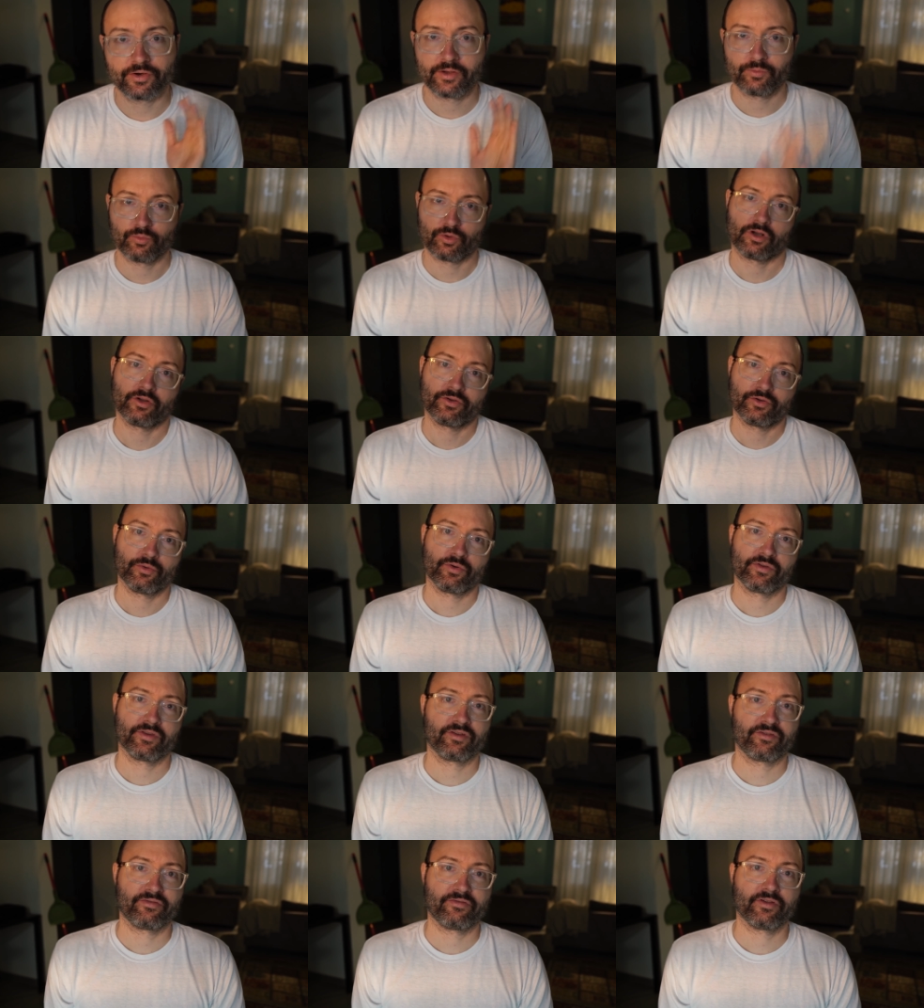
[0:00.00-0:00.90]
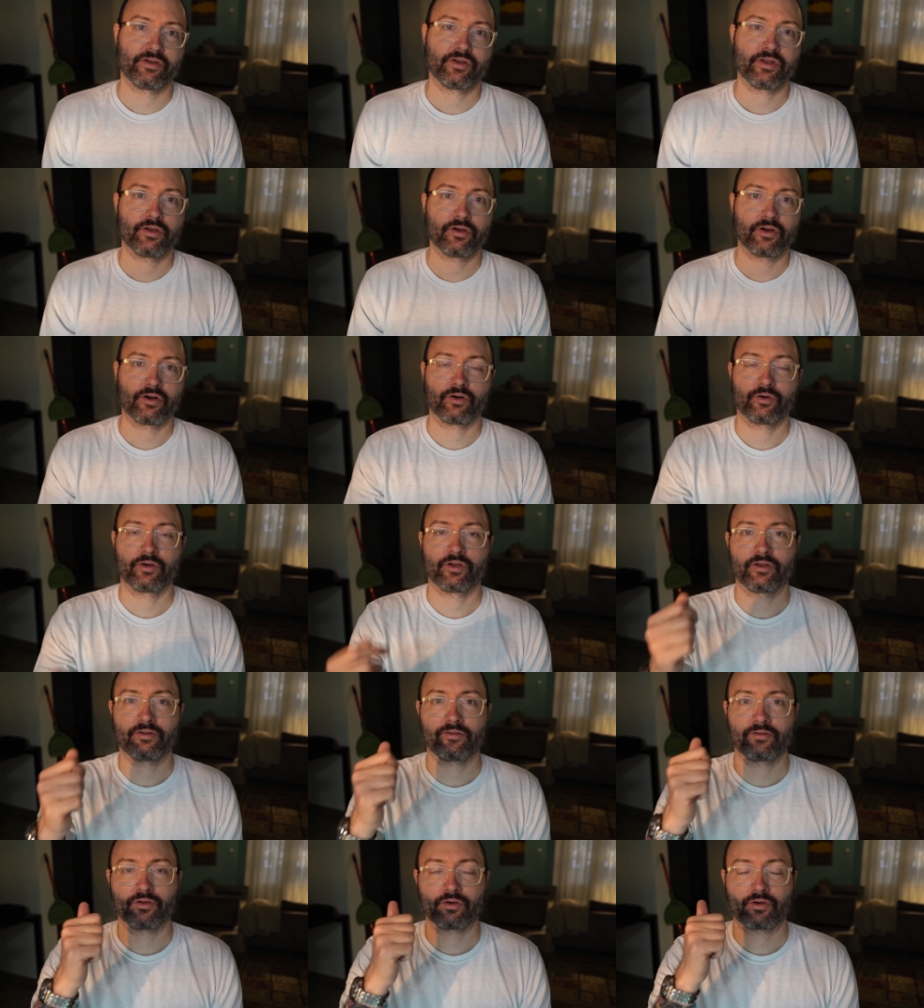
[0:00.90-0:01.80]
And what I'll do in this video
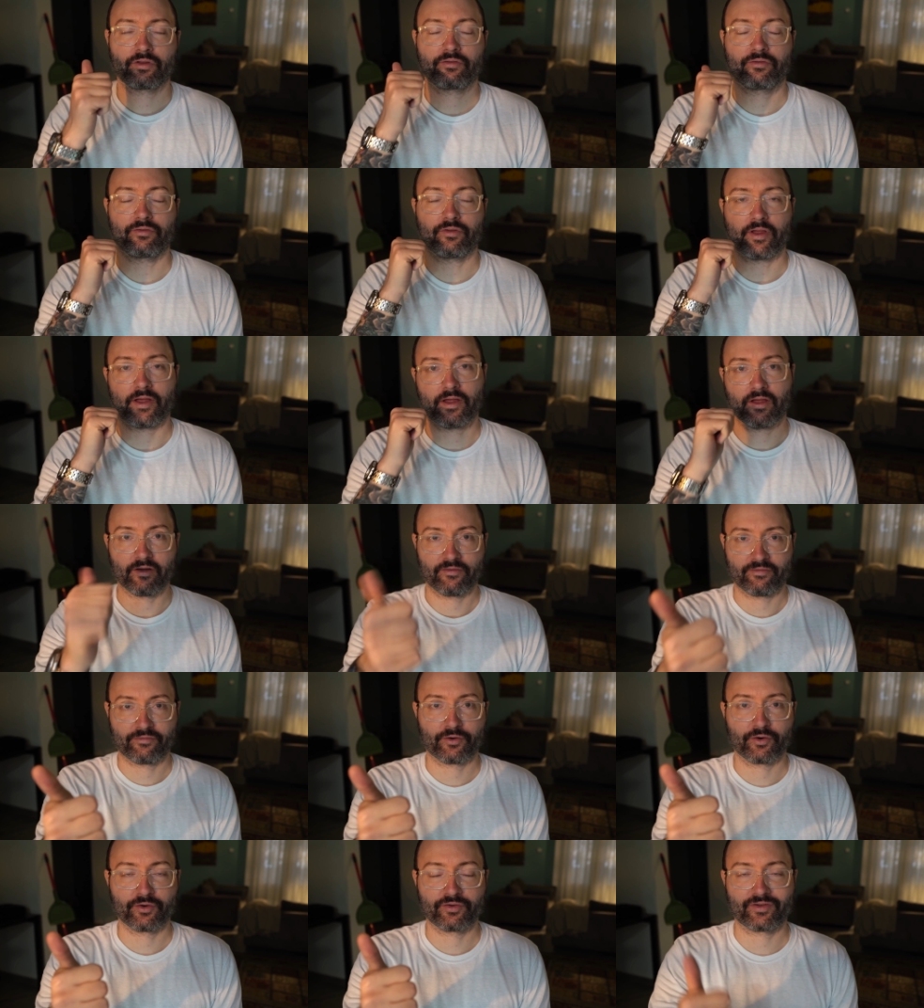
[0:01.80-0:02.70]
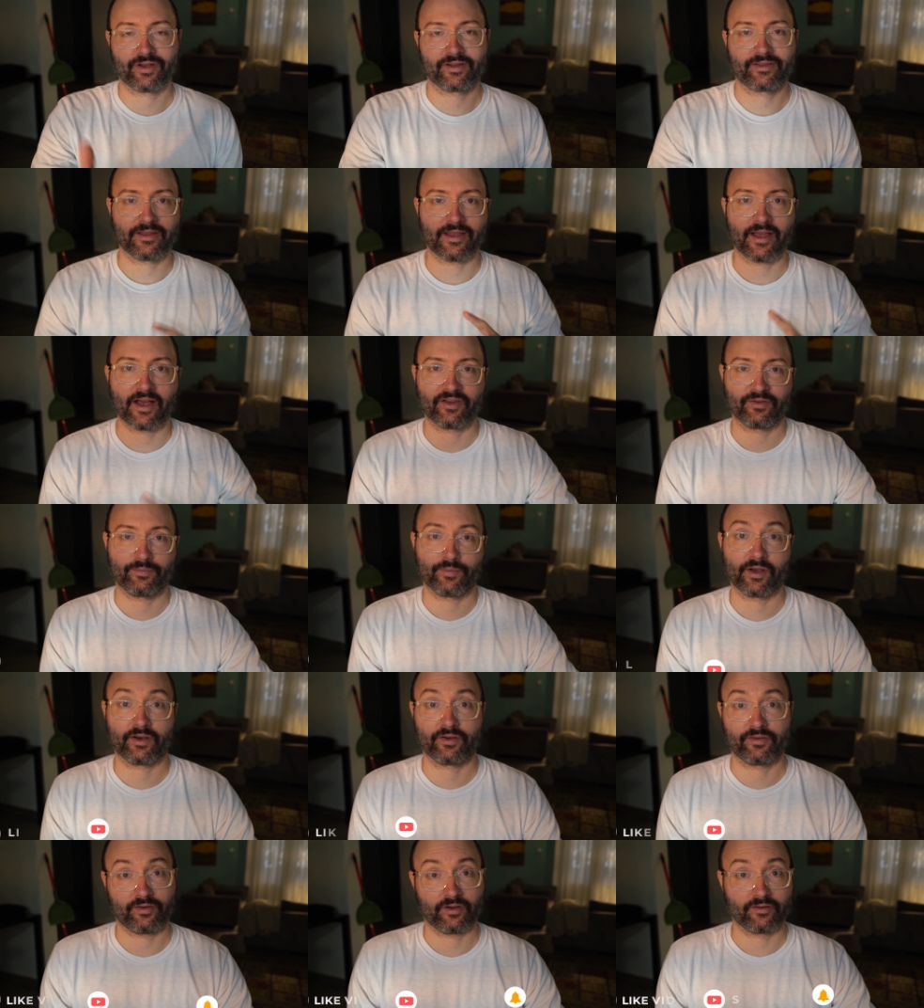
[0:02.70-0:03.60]
is look first at the
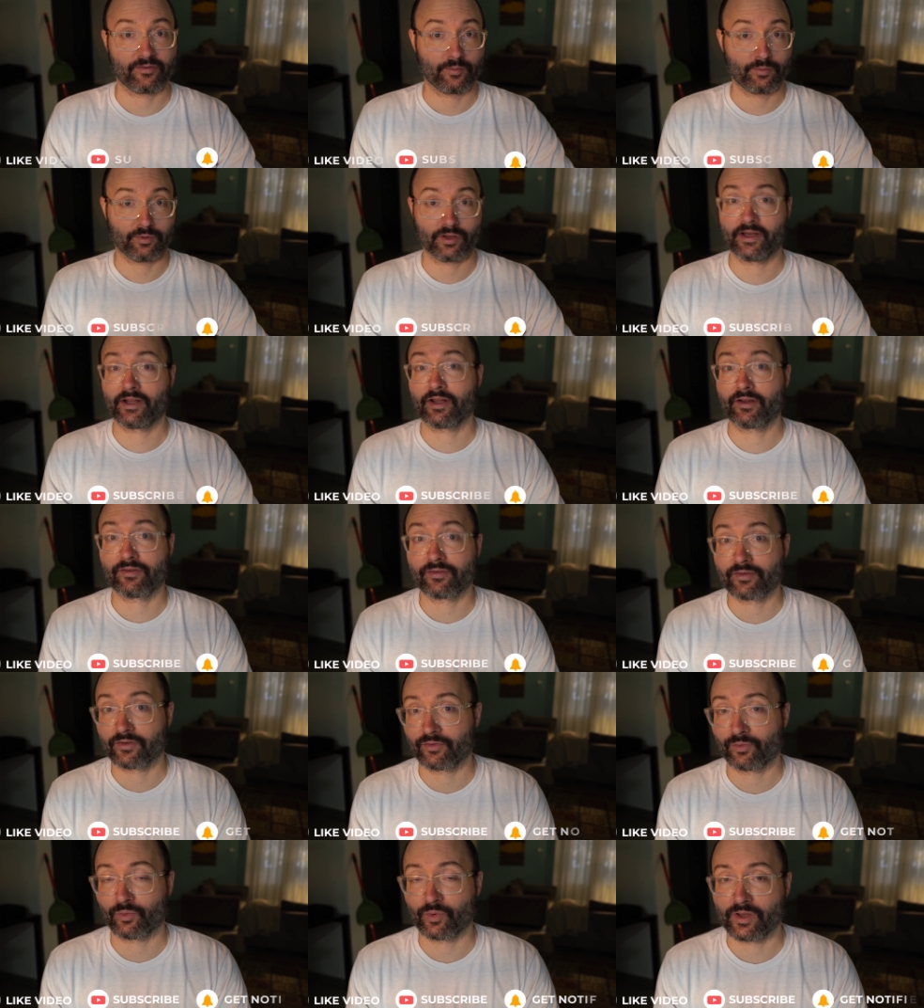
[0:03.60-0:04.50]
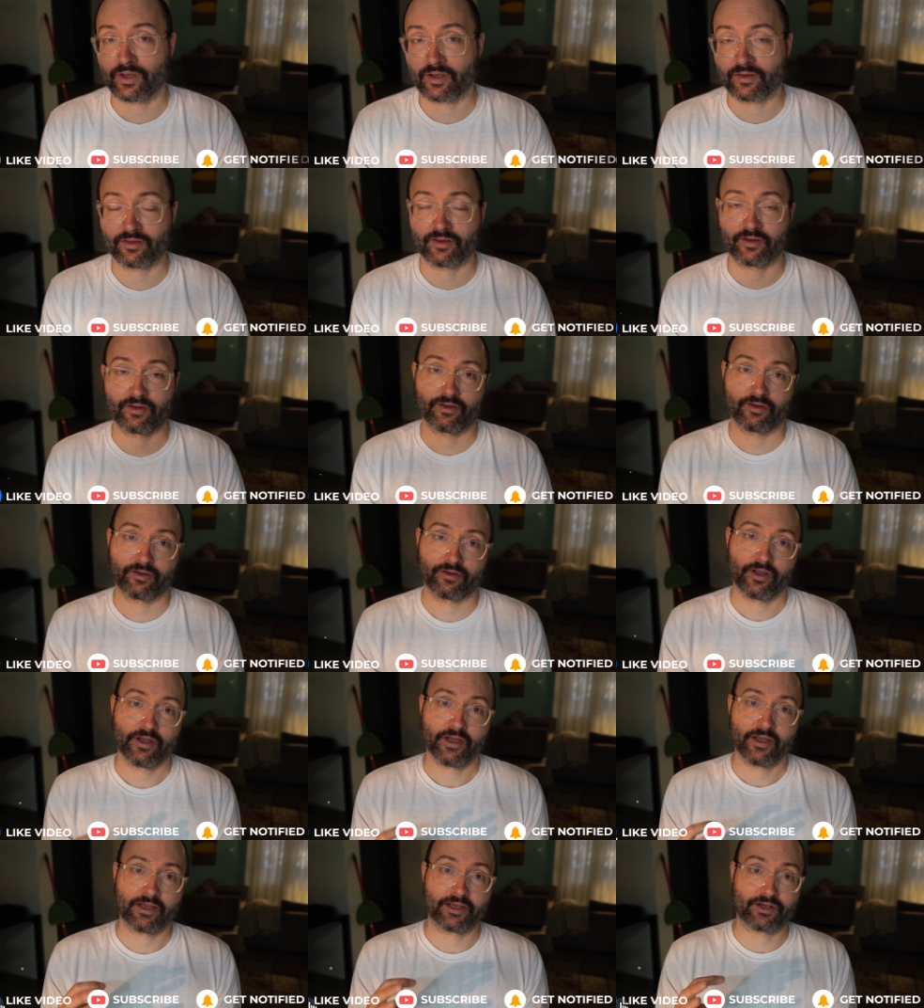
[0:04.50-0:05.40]
aspects of the planets this week,
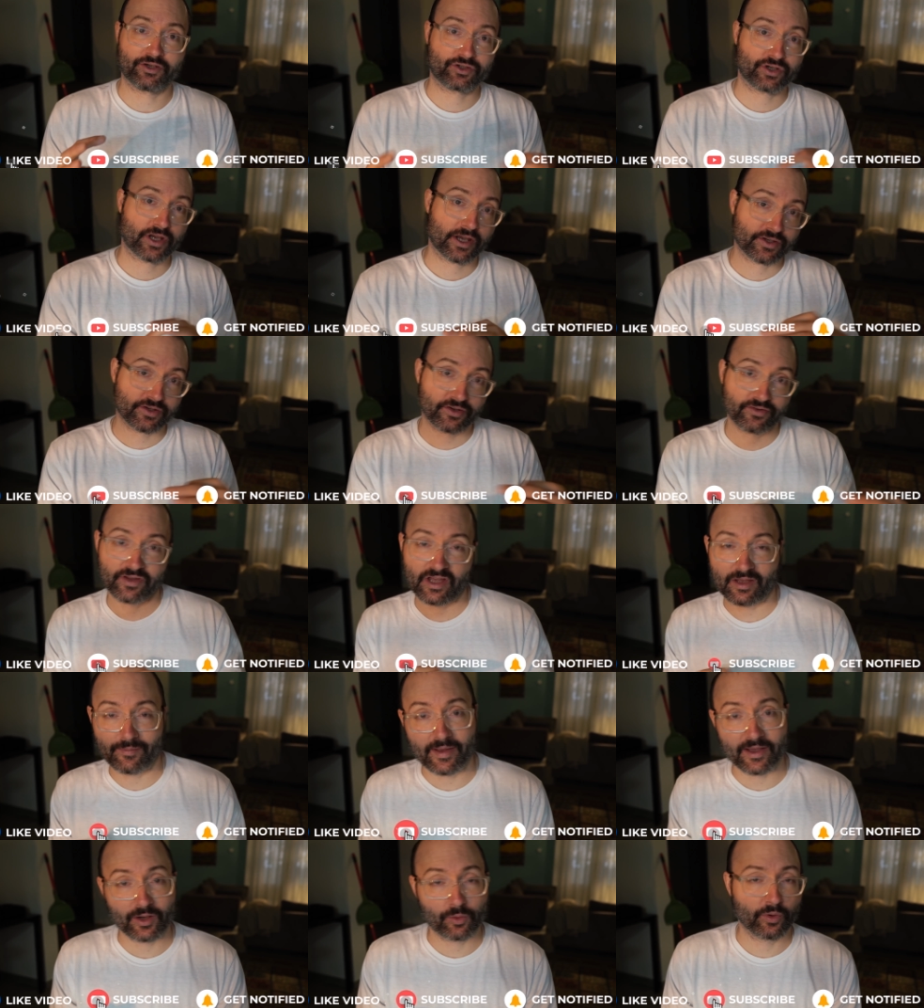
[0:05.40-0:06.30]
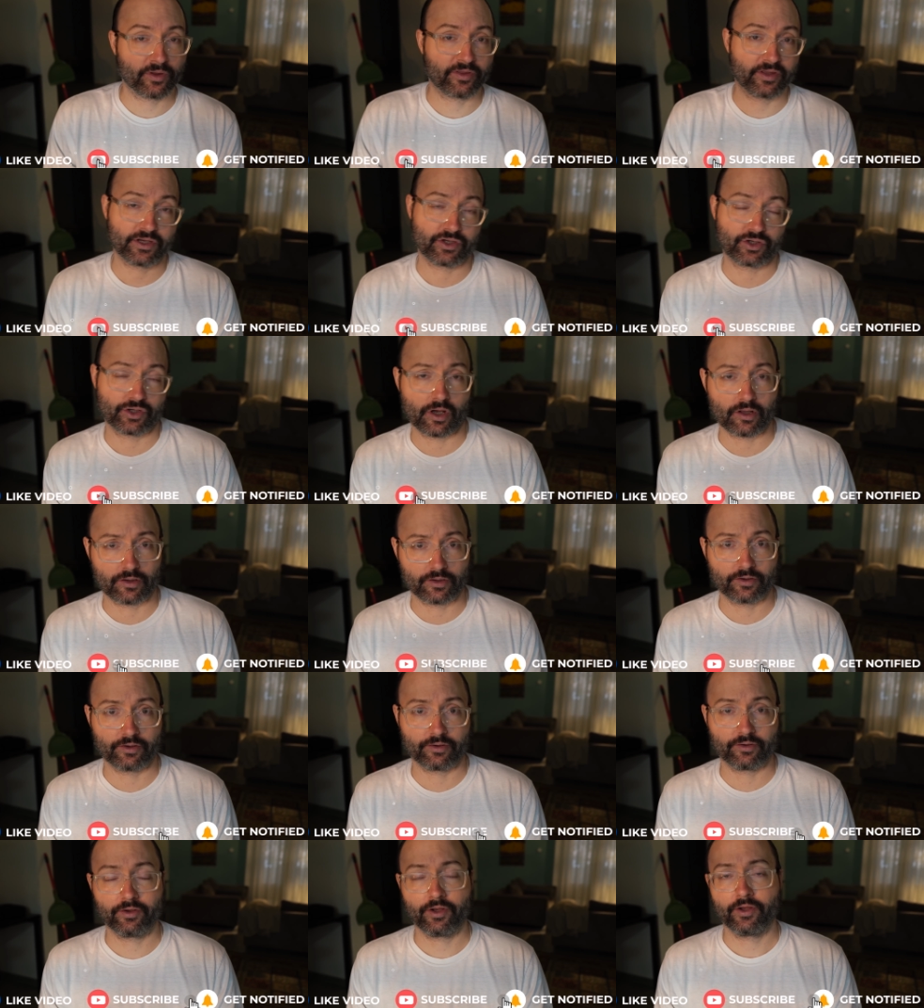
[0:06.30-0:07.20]
the exchanges they make with each
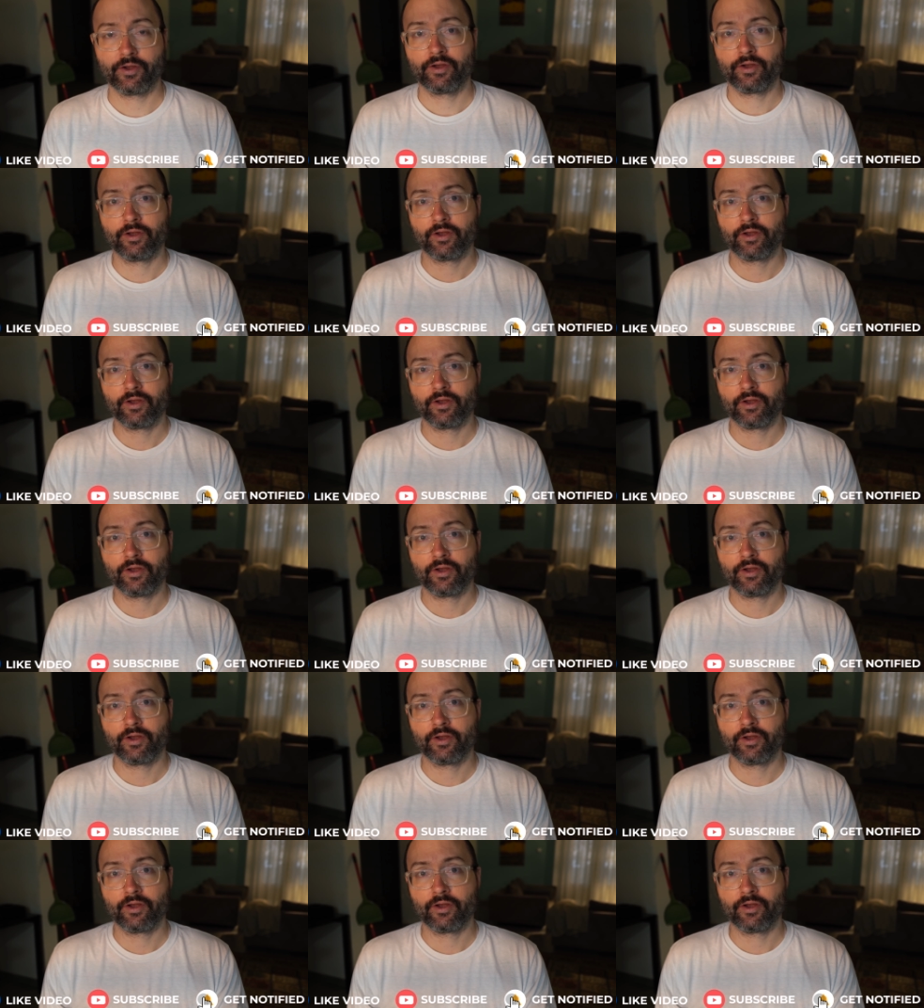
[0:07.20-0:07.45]
other,